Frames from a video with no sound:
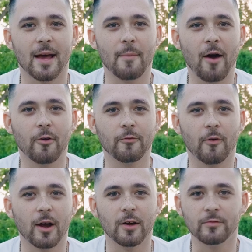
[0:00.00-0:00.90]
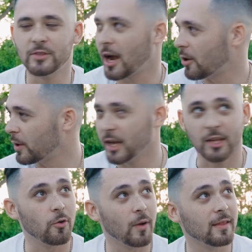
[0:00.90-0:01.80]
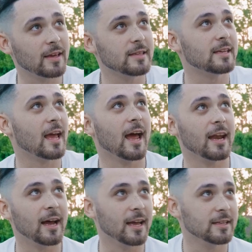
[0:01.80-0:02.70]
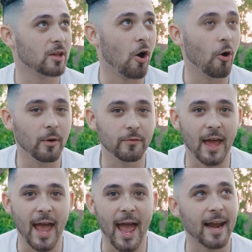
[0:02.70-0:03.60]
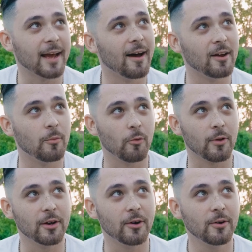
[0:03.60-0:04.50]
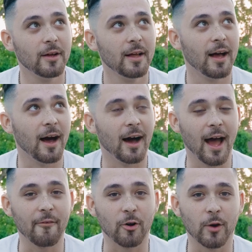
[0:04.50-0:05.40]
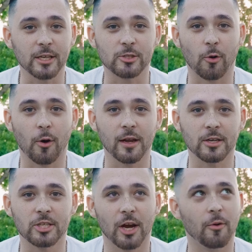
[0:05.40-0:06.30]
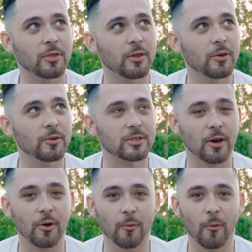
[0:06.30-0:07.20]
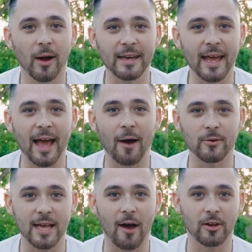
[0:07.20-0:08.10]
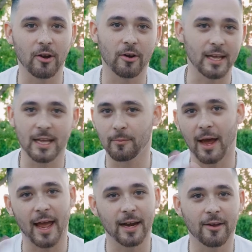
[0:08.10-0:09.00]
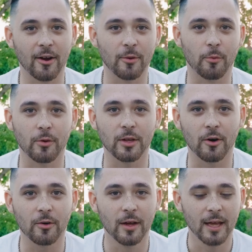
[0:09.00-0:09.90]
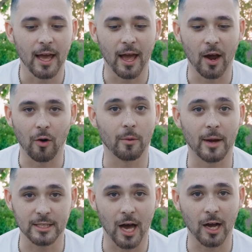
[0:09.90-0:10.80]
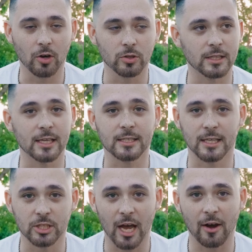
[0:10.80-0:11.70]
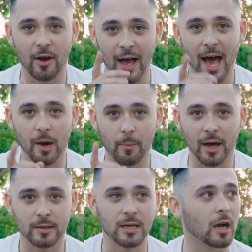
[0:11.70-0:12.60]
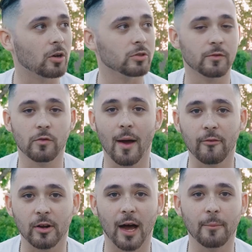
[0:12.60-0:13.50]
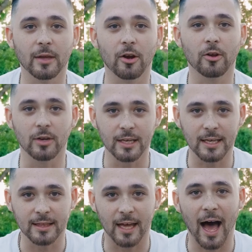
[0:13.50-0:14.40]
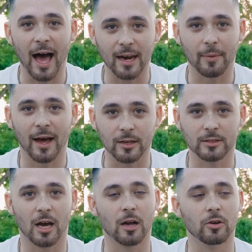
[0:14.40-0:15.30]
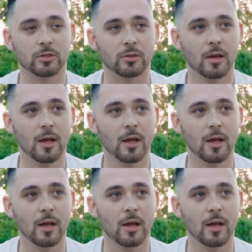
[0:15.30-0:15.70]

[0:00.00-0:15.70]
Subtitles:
I'm out in front of Taqueria Ureli's, and it's the home of the Anaconda Burrito. I have a quick story to share with you. So one day I was out here eating my Anaconda Burrito or my tacos. Listen, shout out Atabata Tacos. If you ever come here, you need to get the Atabata Tacos.